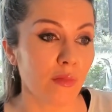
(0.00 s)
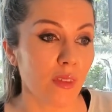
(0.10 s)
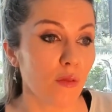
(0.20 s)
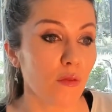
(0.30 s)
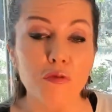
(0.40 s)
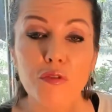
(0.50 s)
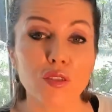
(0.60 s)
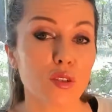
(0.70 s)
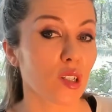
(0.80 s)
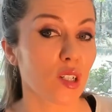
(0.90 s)

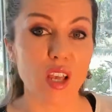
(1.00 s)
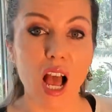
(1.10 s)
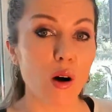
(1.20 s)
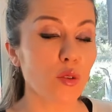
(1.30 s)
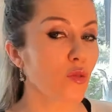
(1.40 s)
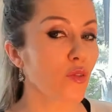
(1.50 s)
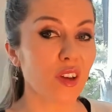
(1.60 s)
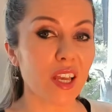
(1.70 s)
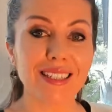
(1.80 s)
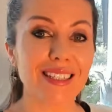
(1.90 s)
victories, how you
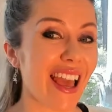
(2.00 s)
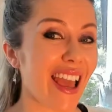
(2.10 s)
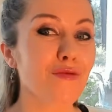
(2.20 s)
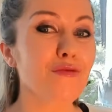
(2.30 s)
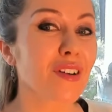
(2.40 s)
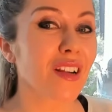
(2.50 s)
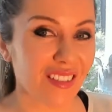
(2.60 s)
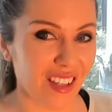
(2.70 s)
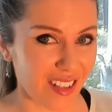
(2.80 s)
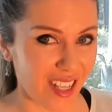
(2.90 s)
face
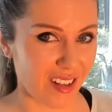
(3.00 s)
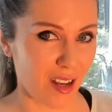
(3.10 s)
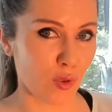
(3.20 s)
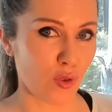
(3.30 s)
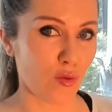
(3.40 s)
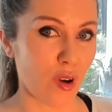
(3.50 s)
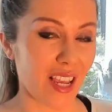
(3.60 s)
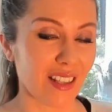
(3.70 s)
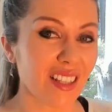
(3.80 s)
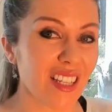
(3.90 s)
everything that comes your
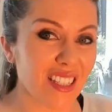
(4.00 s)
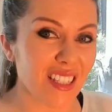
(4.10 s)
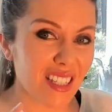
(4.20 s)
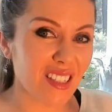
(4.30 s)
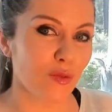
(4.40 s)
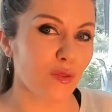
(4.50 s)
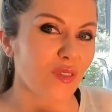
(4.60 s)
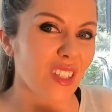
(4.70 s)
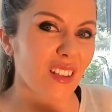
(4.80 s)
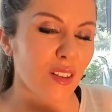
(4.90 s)
way. This is
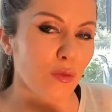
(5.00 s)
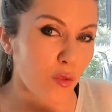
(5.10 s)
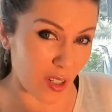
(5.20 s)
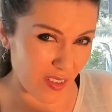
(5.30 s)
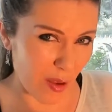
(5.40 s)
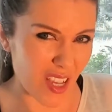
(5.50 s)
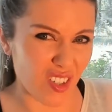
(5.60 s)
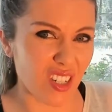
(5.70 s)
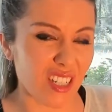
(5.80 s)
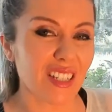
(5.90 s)
the fourth dimension.
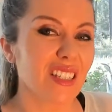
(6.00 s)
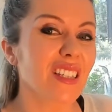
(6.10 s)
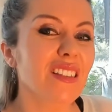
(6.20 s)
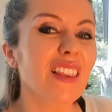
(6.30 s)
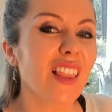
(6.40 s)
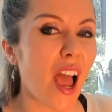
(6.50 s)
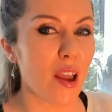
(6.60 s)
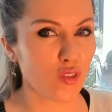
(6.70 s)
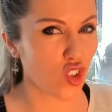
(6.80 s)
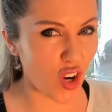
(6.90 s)
This is the
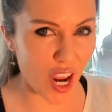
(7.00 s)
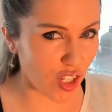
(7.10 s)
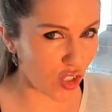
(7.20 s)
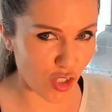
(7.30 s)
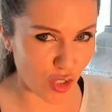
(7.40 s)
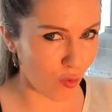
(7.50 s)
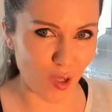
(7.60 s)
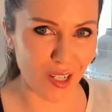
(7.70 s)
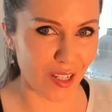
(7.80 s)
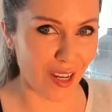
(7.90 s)
life changer
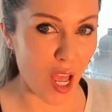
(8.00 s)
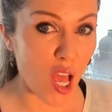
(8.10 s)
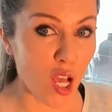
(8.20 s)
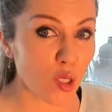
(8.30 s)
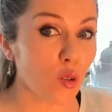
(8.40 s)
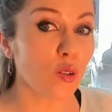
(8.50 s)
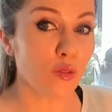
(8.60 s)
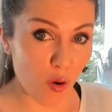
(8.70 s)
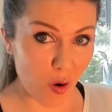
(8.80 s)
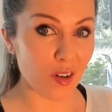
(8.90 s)
one. So of
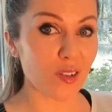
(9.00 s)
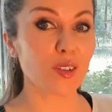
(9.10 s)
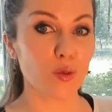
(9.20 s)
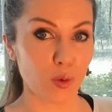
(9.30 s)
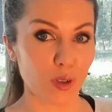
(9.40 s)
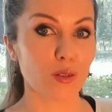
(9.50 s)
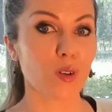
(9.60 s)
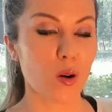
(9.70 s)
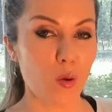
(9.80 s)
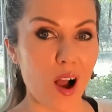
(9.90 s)
course it will
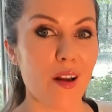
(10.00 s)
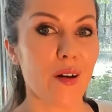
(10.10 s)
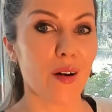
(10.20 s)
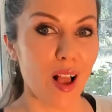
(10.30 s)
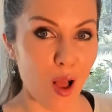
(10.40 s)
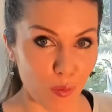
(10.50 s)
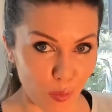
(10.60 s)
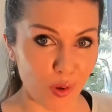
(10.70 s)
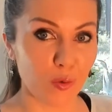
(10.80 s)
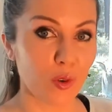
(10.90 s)
require
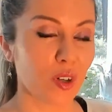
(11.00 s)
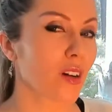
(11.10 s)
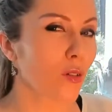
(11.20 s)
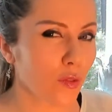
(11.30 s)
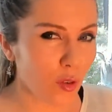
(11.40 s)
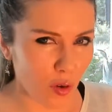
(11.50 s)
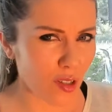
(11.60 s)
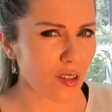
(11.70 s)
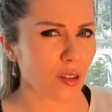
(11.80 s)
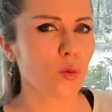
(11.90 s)
more work. Of
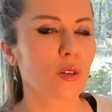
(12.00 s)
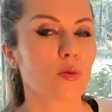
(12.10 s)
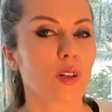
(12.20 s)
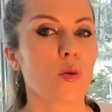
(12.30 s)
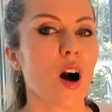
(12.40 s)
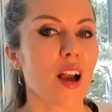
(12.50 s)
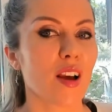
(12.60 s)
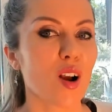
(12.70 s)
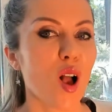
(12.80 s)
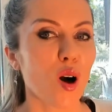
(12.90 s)
course it will
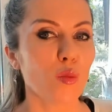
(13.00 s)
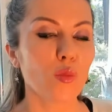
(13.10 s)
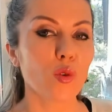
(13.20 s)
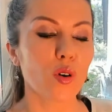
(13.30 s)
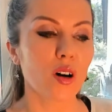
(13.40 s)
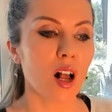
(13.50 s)
require more